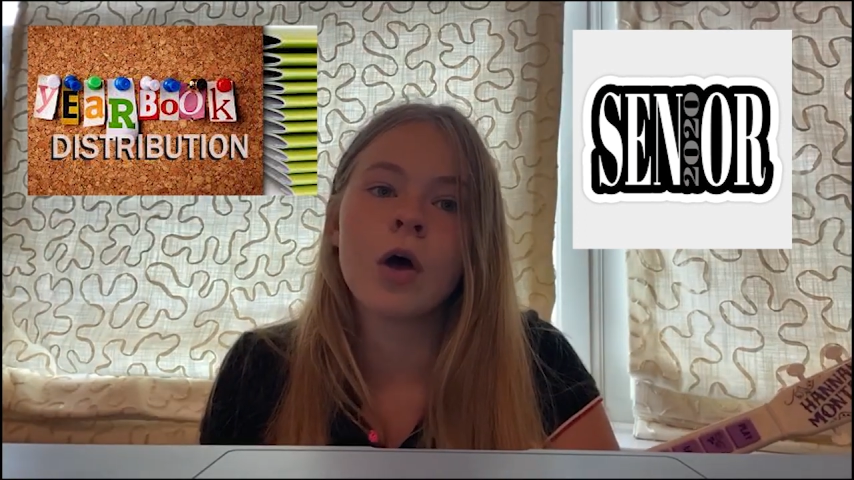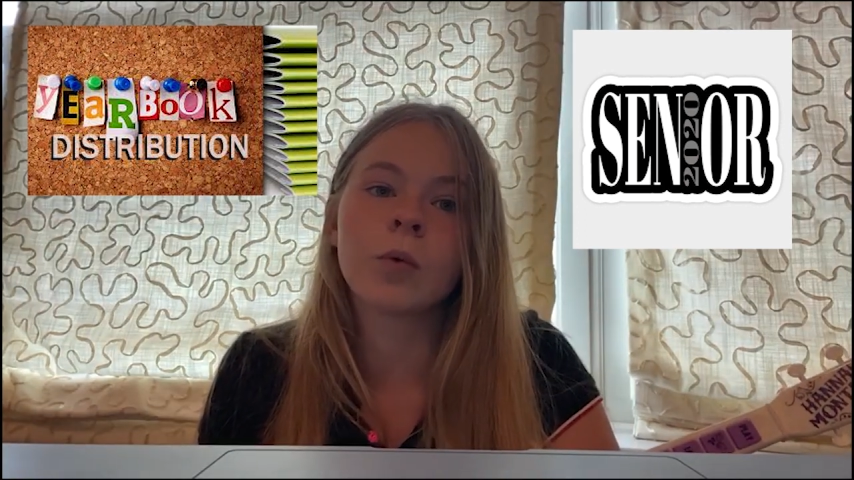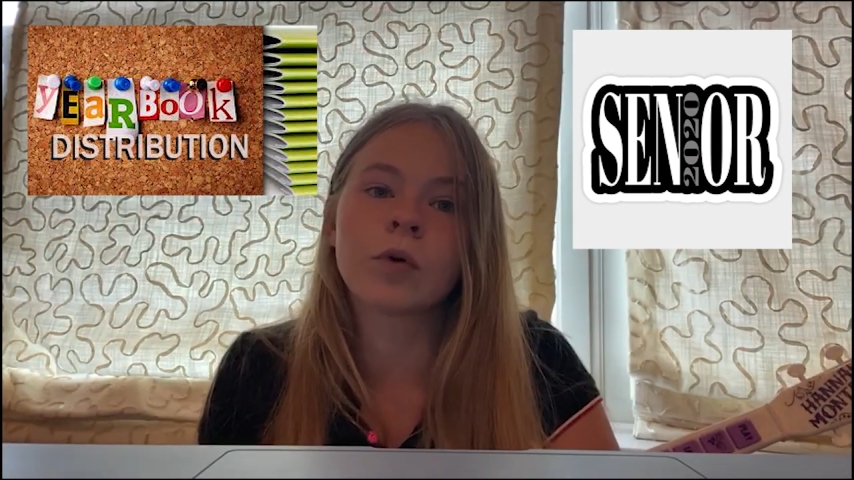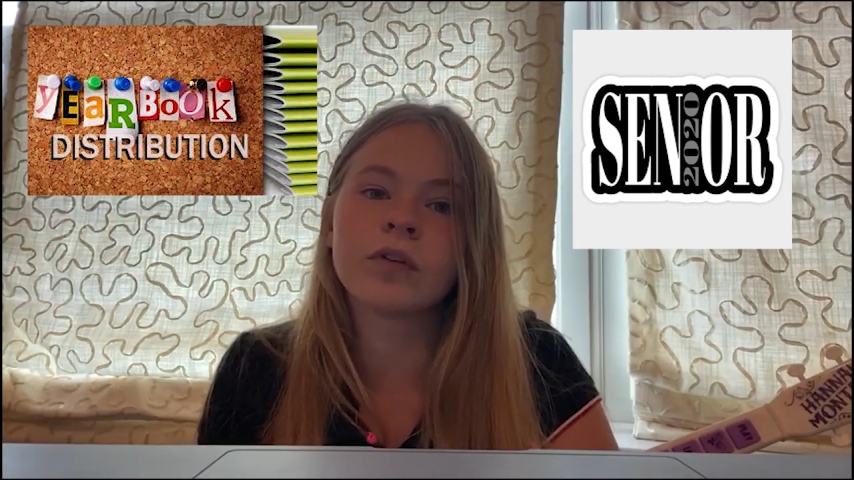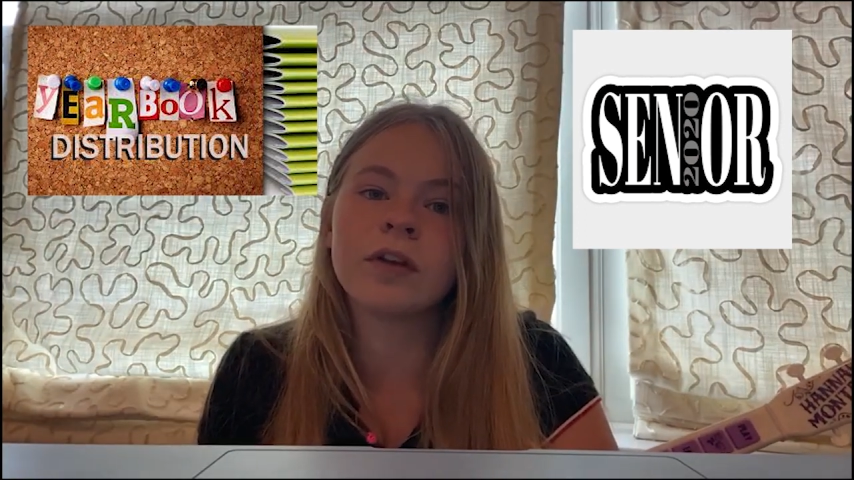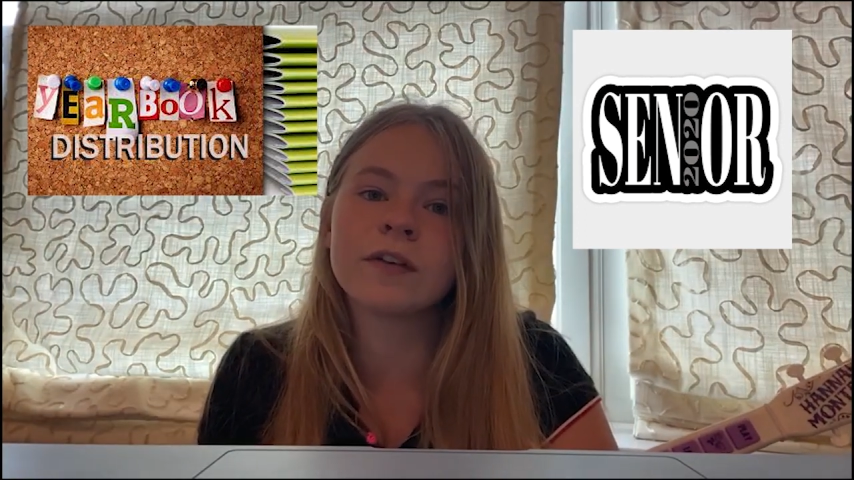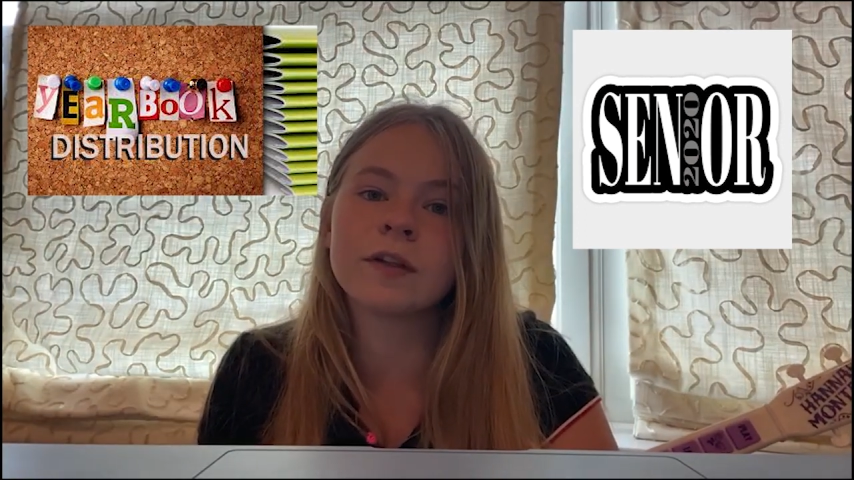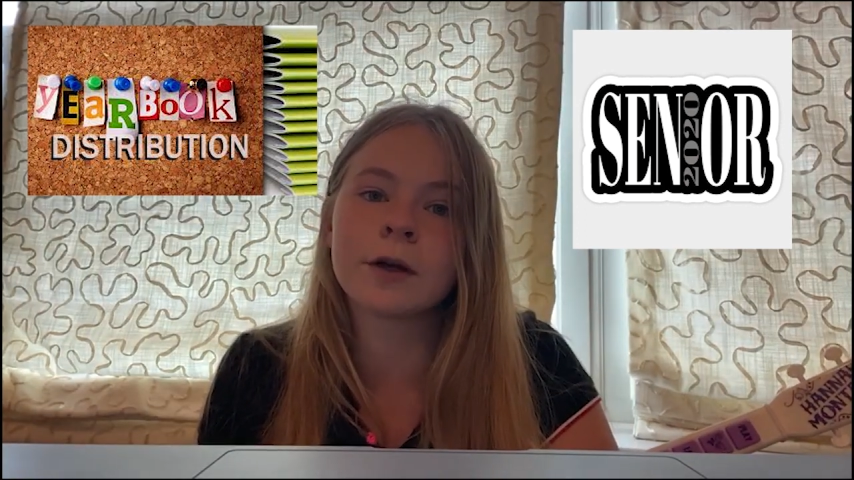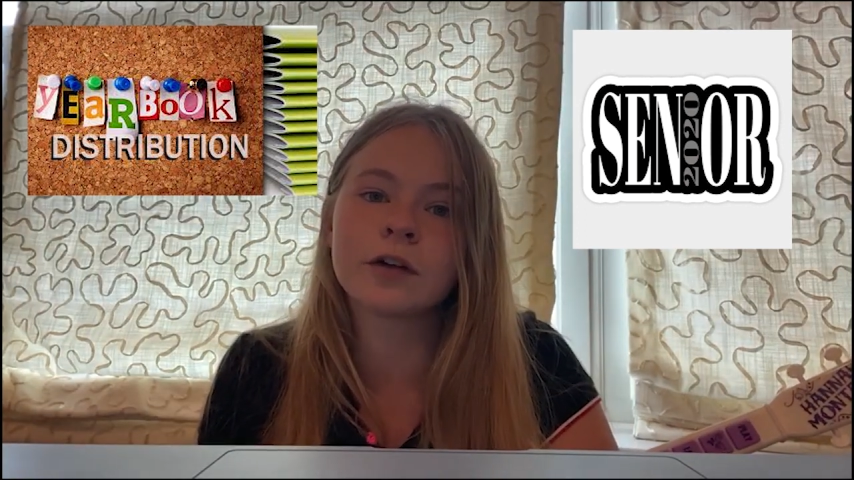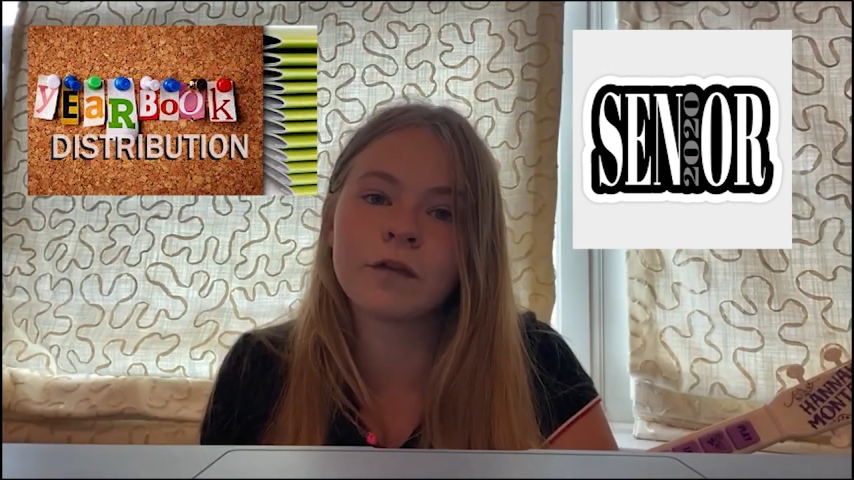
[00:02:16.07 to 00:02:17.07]
will receive a
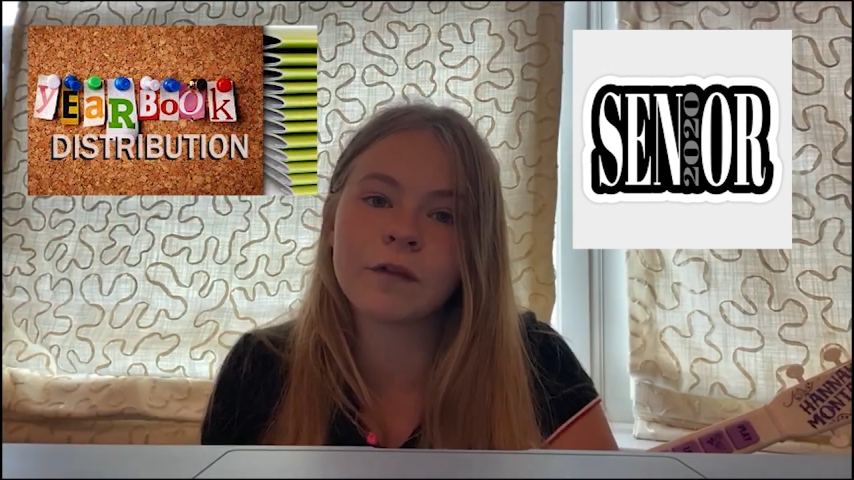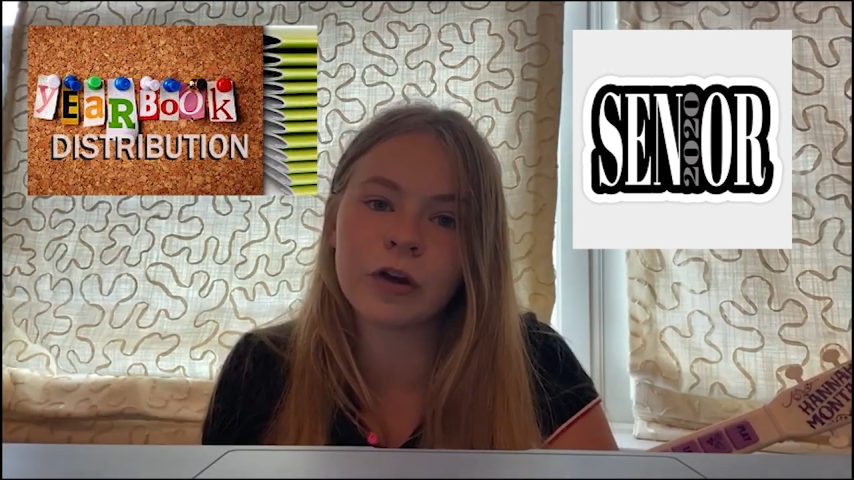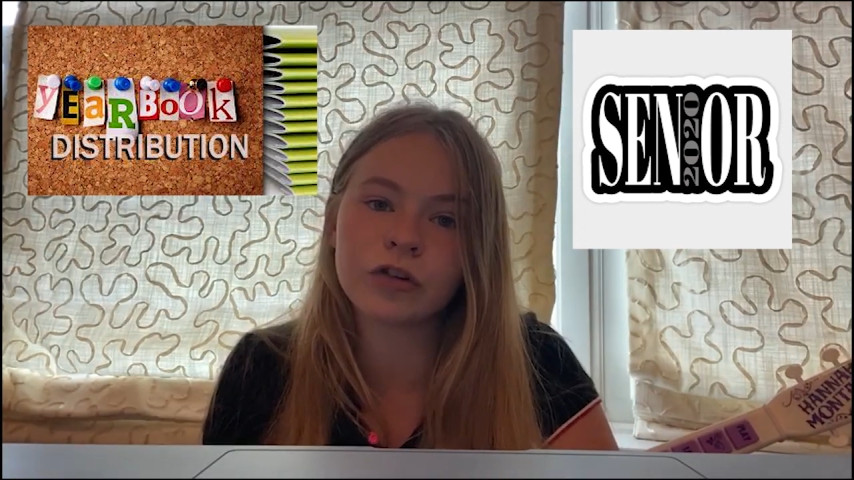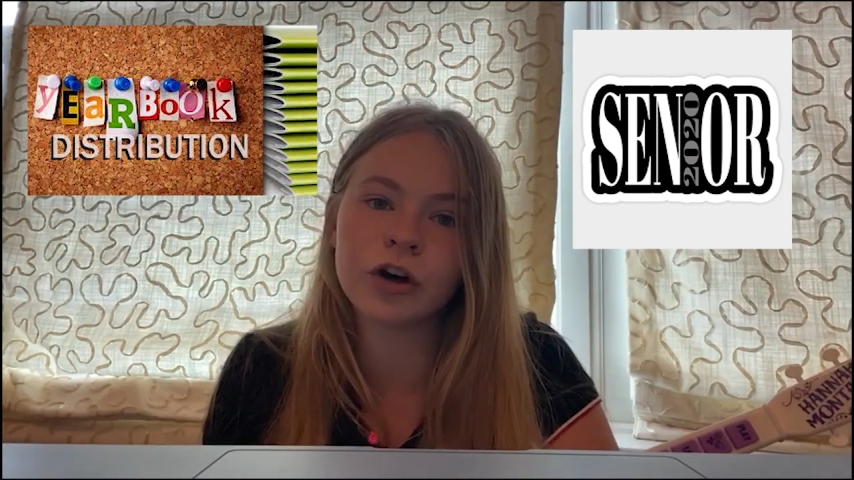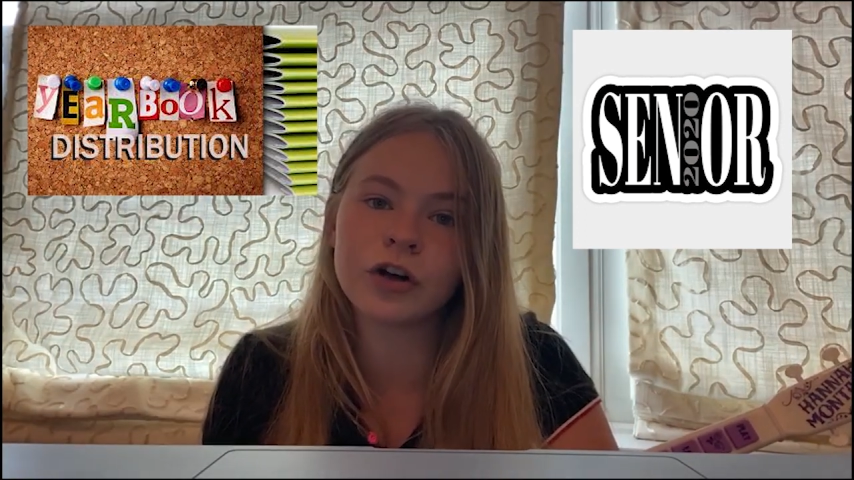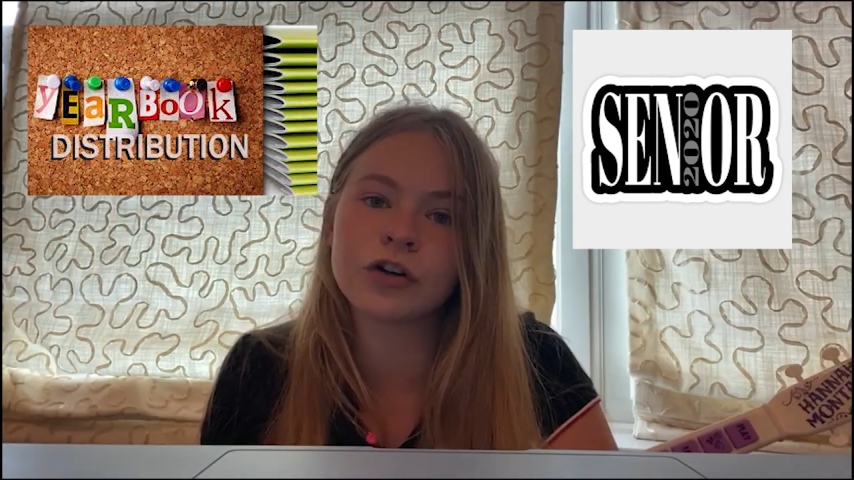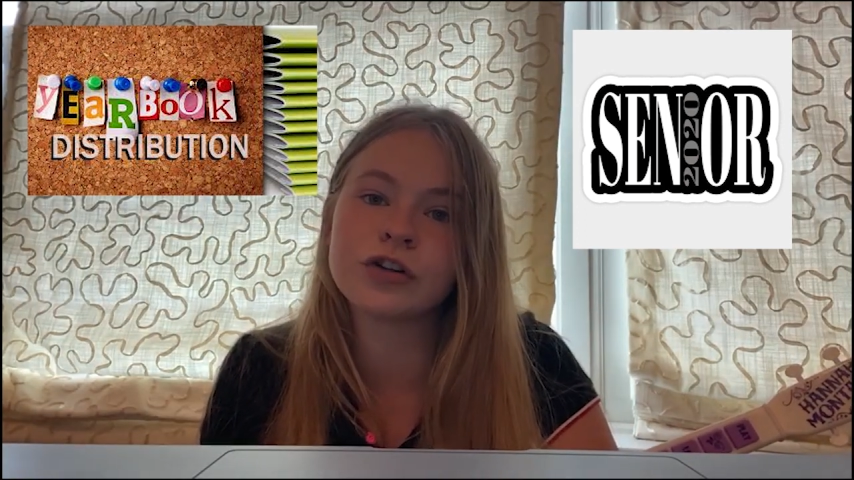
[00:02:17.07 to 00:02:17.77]
special voucher in your